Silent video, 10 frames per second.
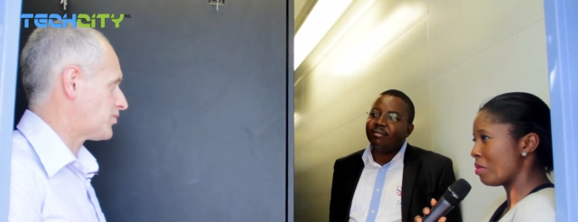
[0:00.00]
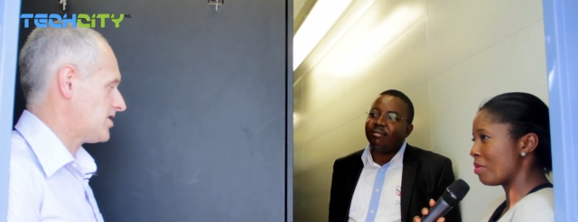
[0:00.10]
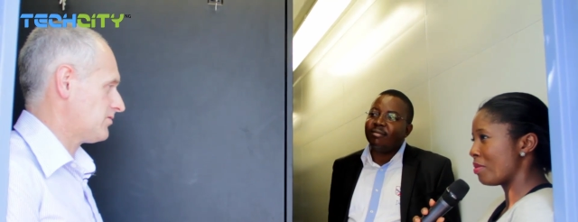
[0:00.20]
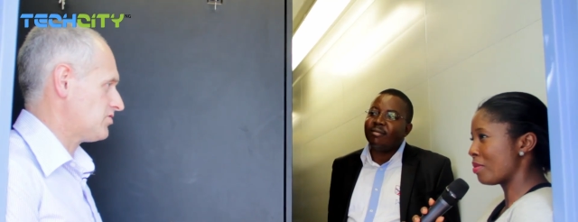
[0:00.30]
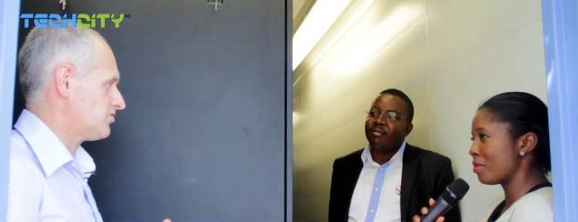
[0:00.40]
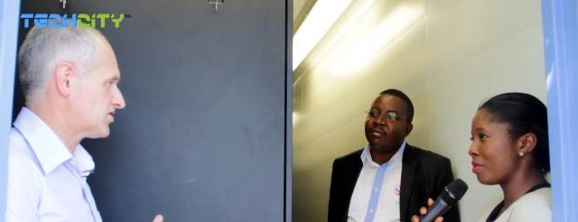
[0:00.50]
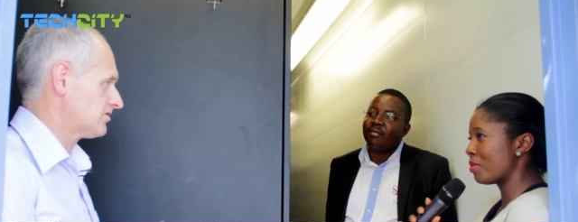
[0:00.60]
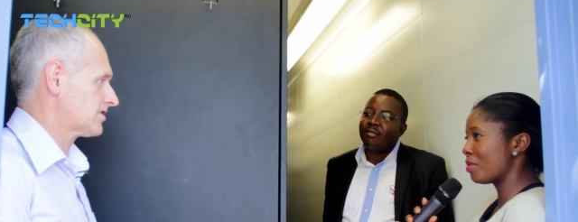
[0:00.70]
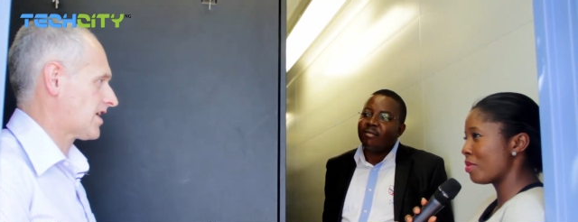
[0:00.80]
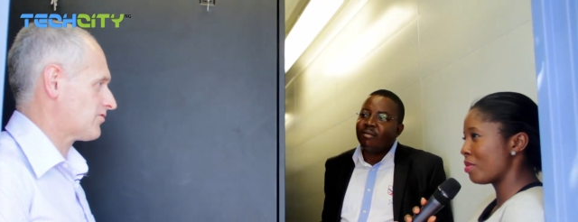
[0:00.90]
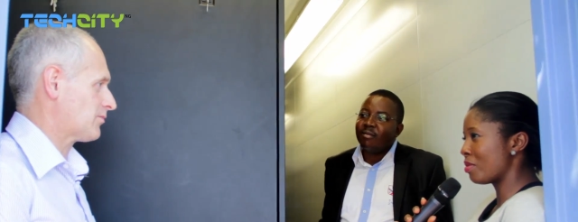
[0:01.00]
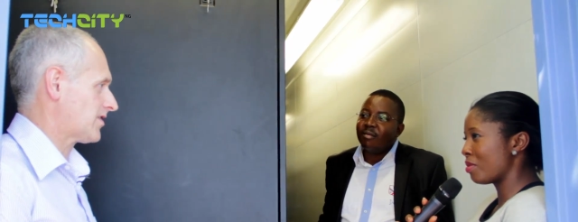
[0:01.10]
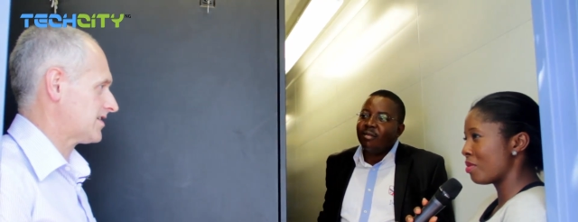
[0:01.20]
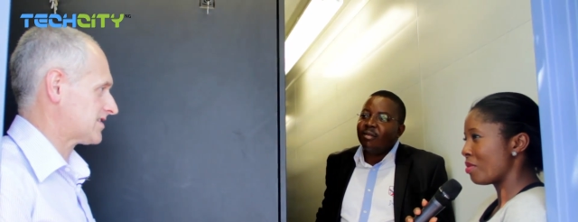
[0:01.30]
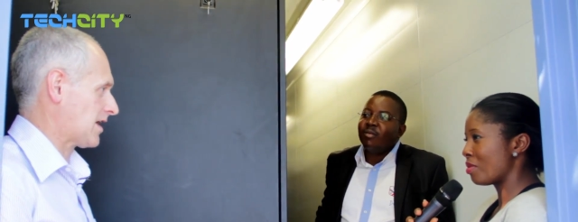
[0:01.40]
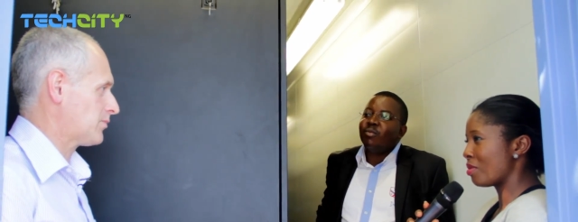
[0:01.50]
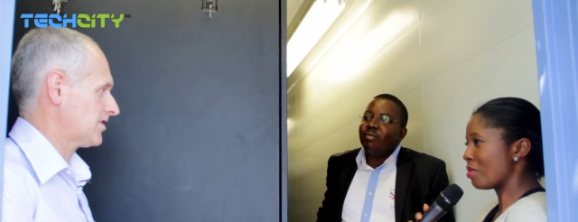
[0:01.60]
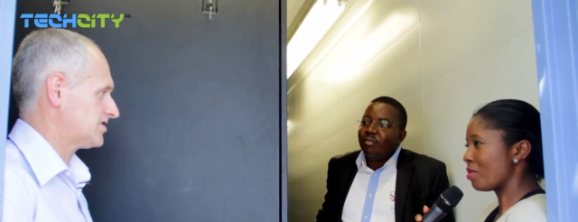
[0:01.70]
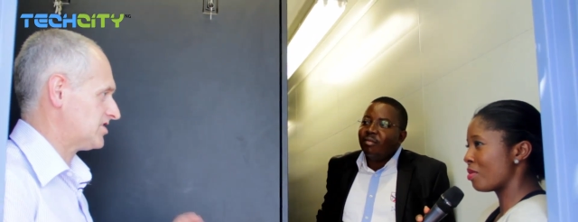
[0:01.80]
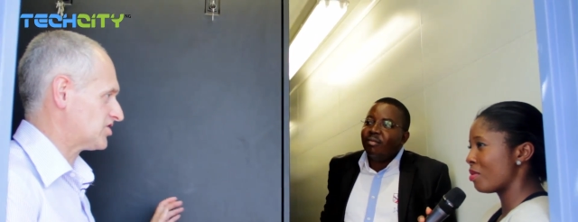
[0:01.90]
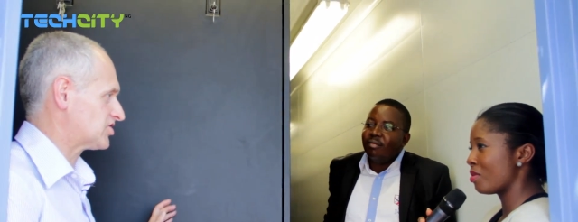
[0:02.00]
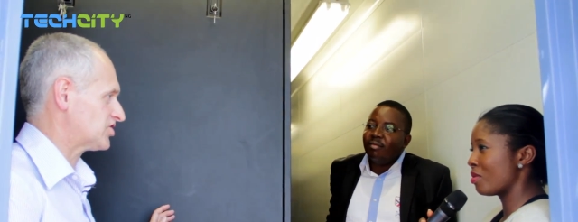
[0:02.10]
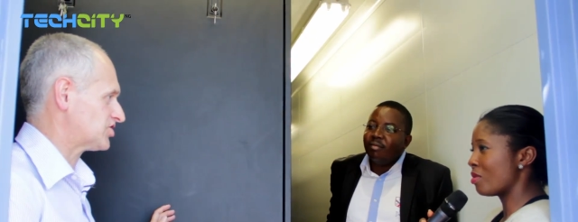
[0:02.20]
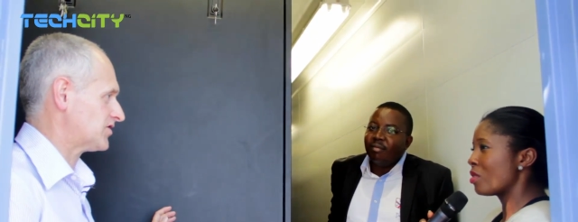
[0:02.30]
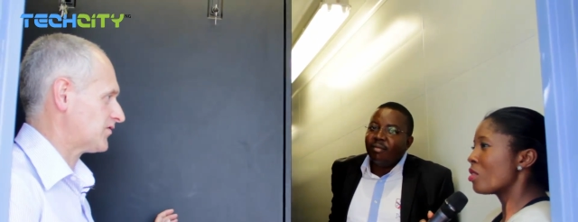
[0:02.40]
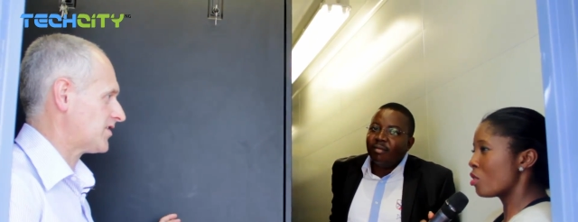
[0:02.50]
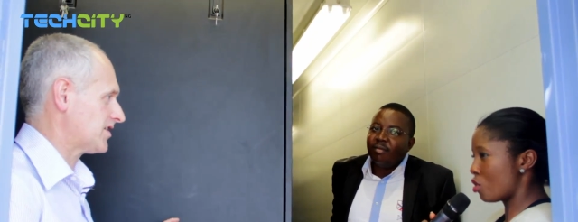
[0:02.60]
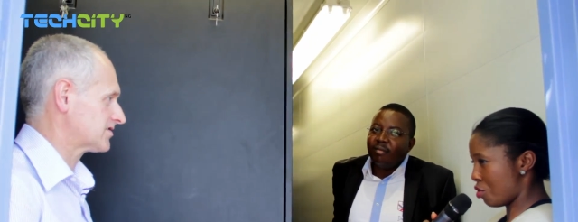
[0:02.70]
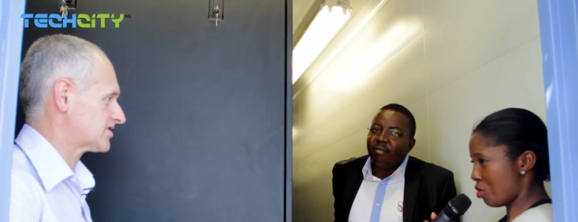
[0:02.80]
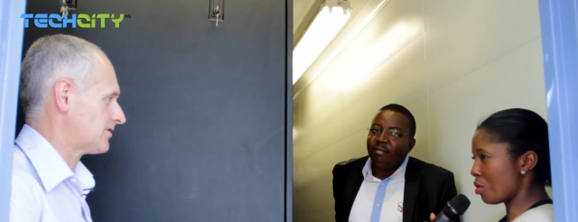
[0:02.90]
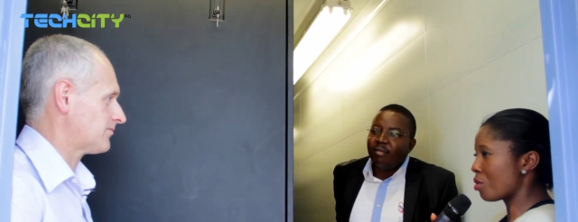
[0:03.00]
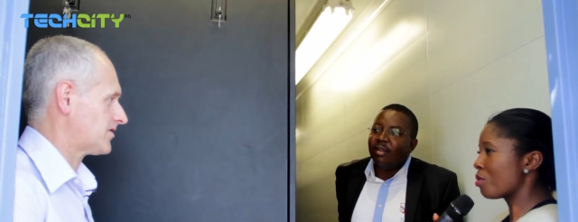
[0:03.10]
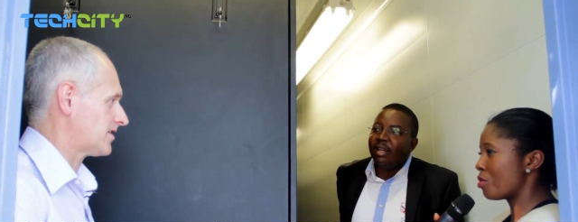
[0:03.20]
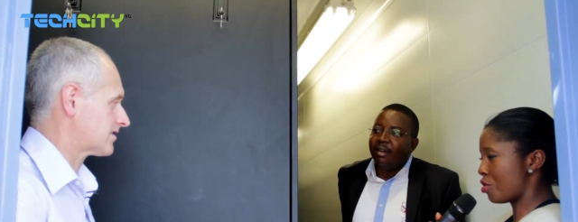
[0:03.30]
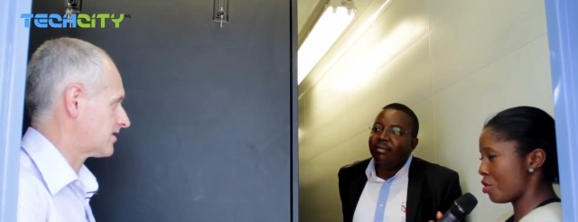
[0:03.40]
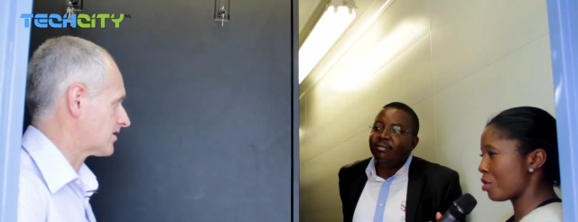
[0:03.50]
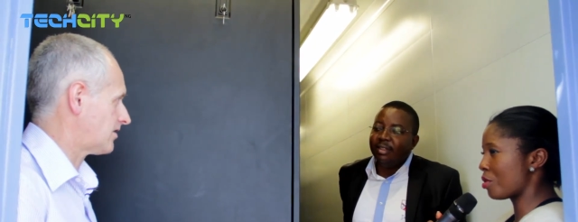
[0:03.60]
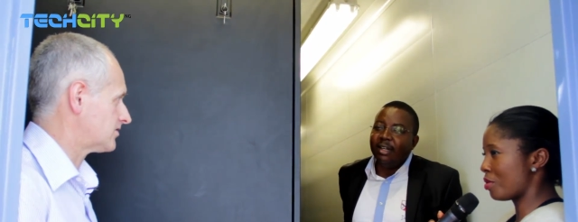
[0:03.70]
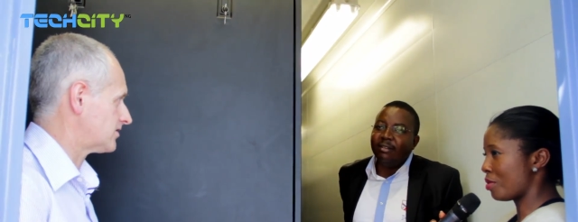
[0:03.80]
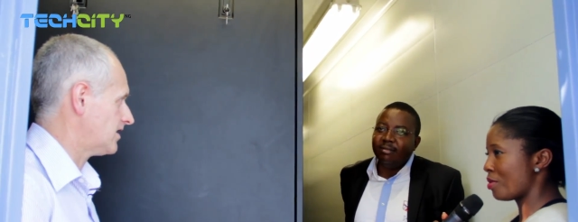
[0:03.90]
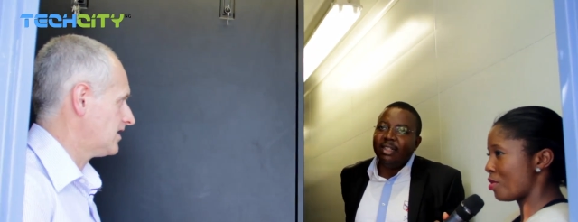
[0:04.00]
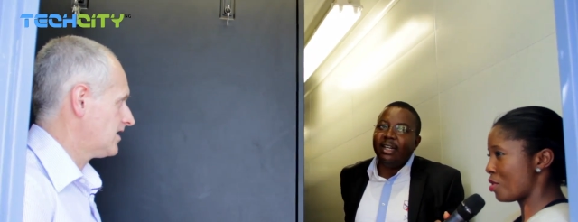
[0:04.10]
Speaker 1: you still can't replace that ability to touch and feel something and go and do it.